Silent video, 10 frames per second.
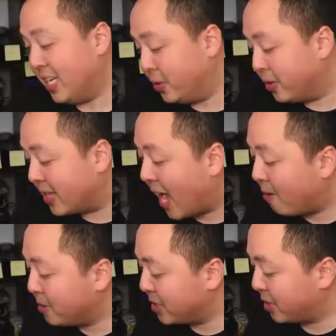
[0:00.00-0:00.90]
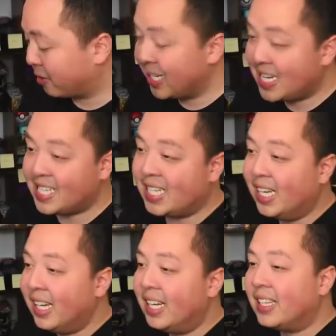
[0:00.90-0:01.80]
Dude, that was crazy.
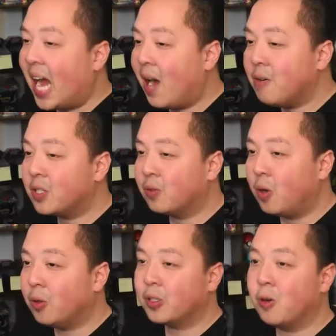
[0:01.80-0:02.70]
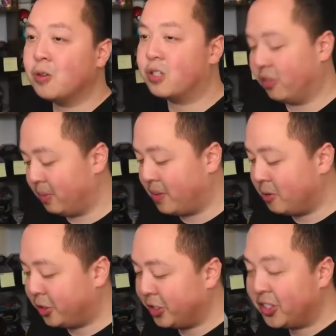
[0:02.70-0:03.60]
That was a roller coaster of
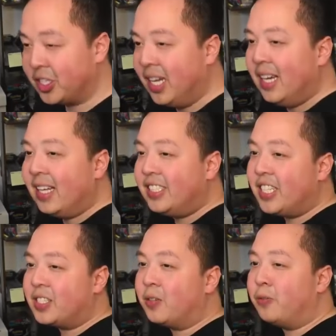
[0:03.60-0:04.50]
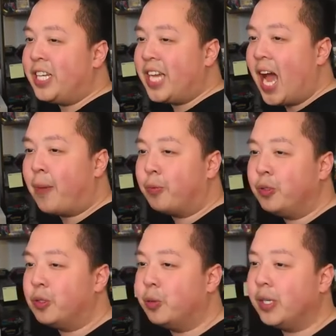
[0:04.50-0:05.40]
emotions. Just to recap
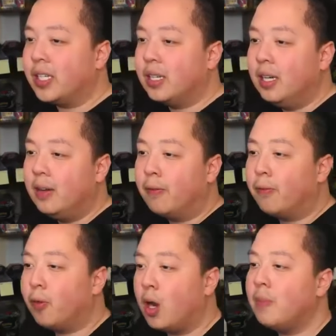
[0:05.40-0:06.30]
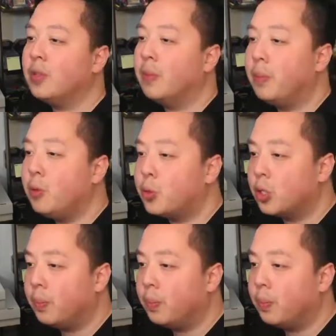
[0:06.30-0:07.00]
real quick, from the booster